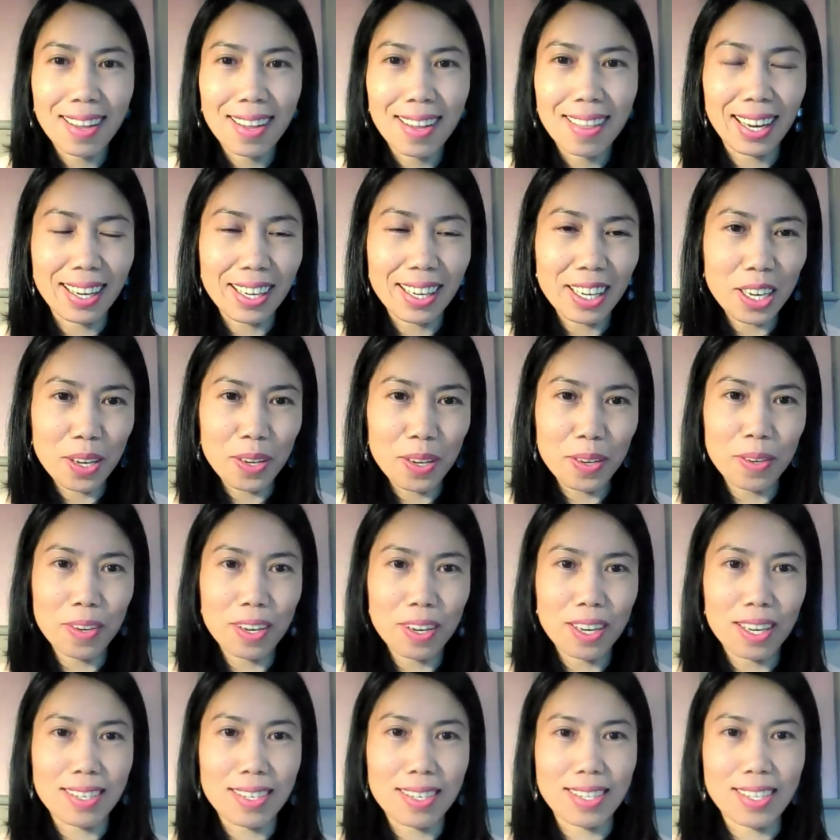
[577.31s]
Thank you
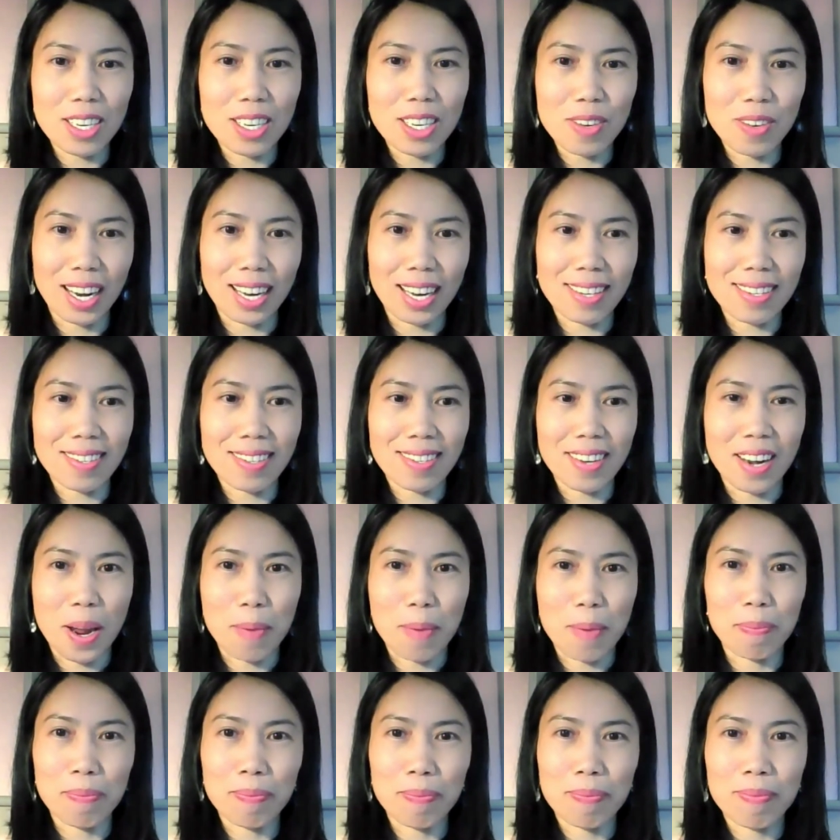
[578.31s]
and see you next
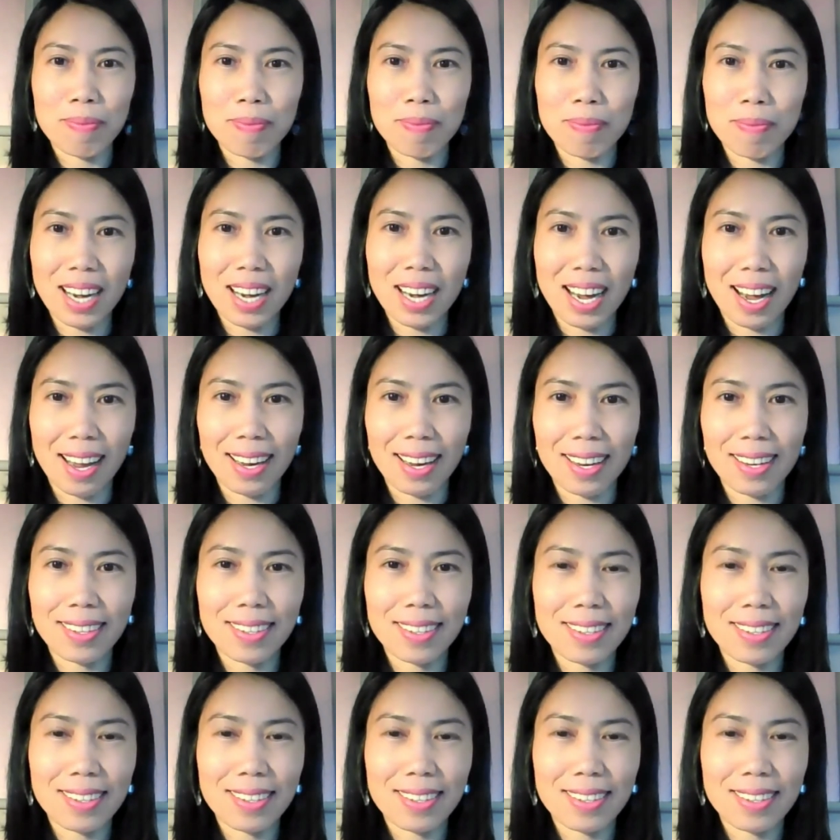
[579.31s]
time. Bye.